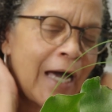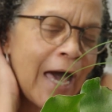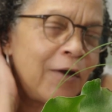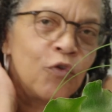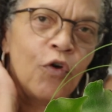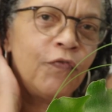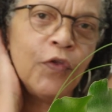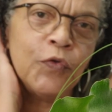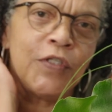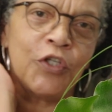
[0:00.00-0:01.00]
I don't know if
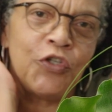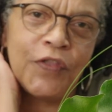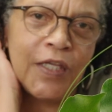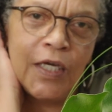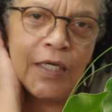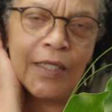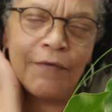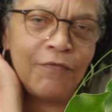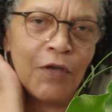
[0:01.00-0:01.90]
there's such a thing, and I've